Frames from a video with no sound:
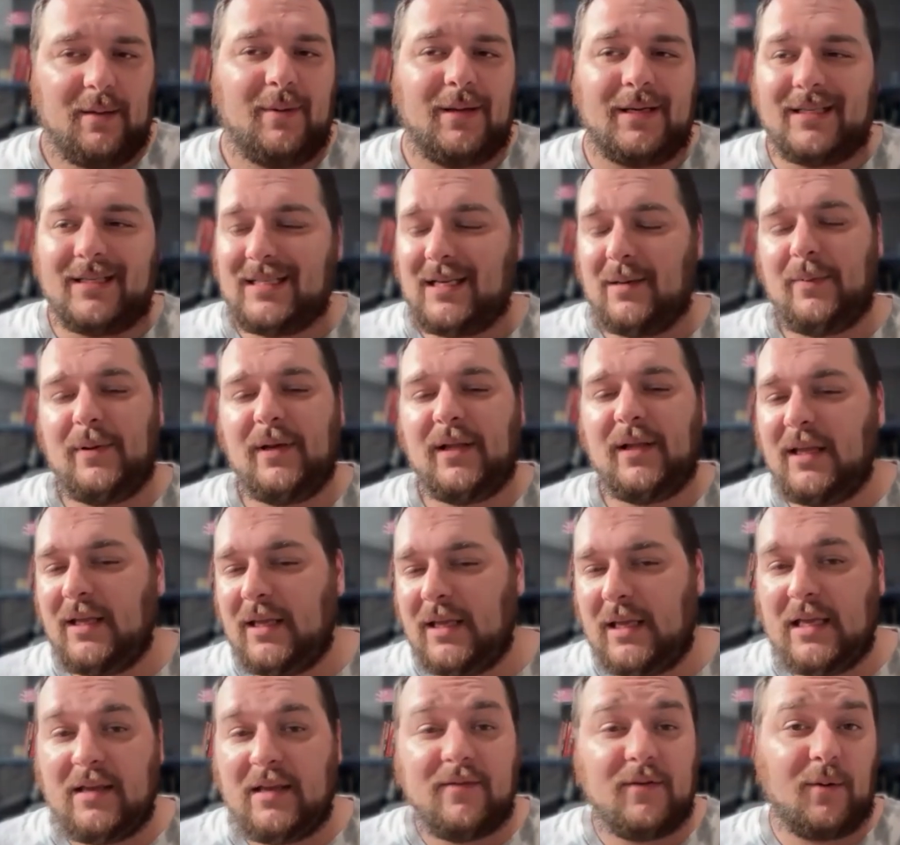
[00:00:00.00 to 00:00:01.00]
But typically,
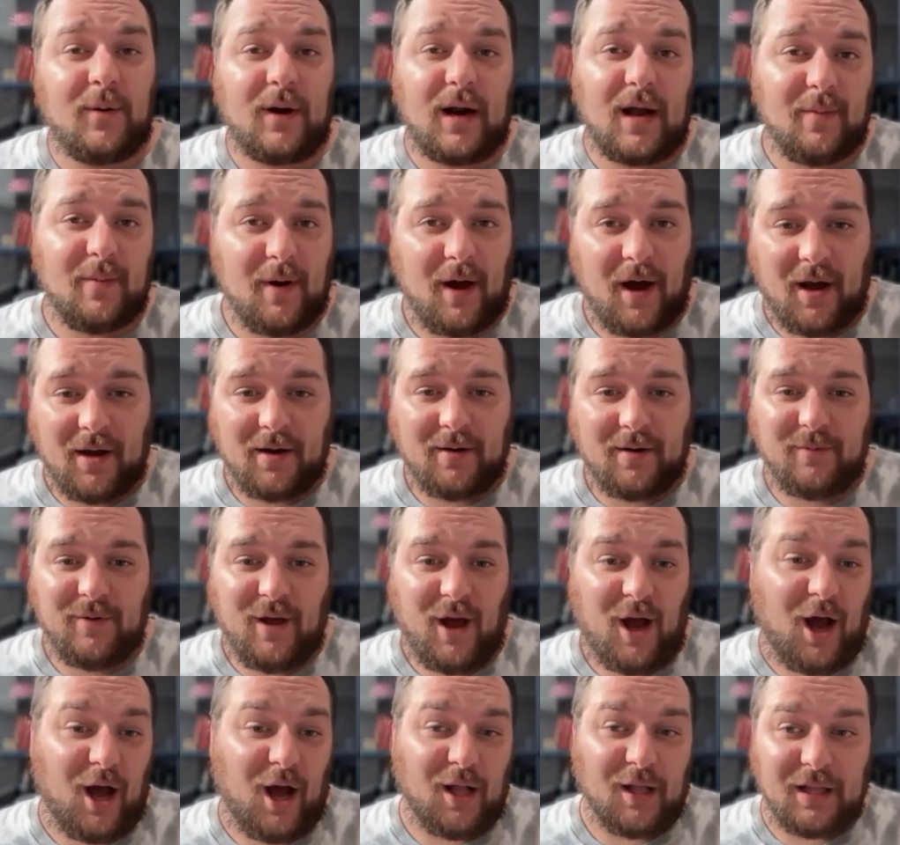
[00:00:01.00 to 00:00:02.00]
even when I'm on
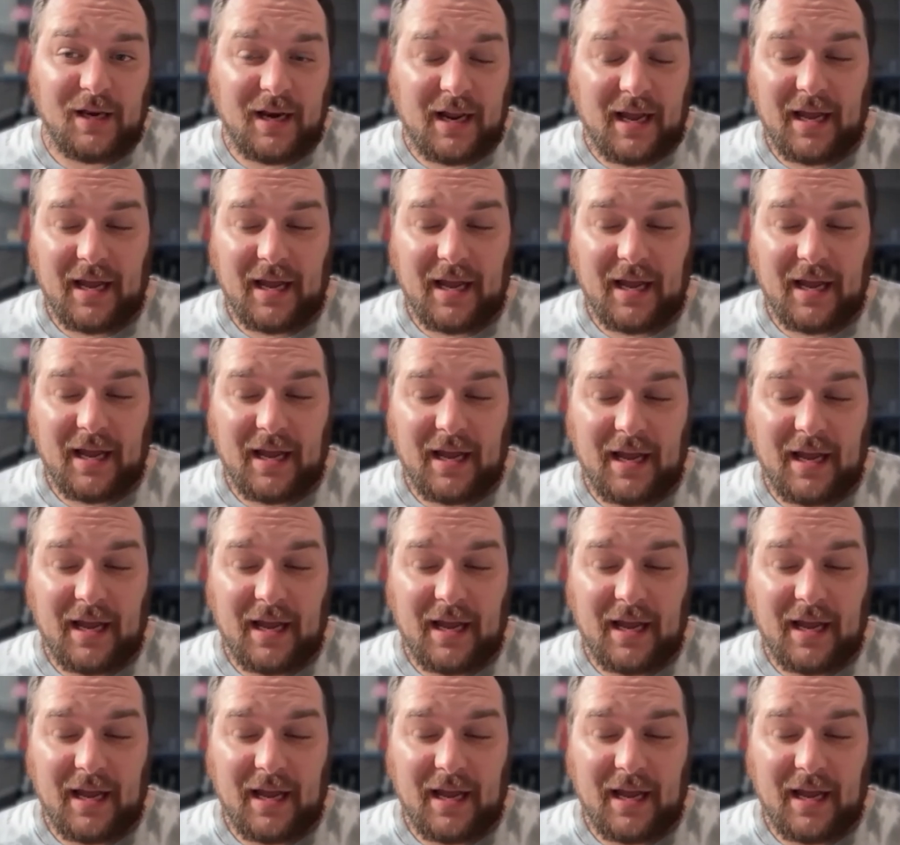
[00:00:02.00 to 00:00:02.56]
holiday,